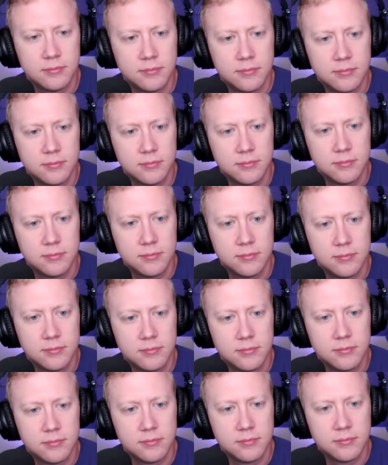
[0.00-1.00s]

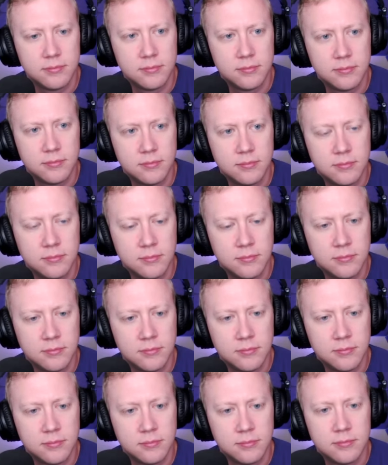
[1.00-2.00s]

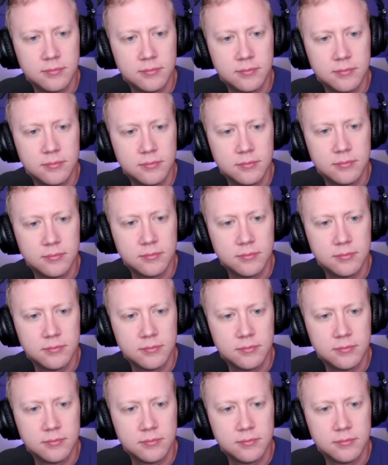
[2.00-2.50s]
The person shown says nothing.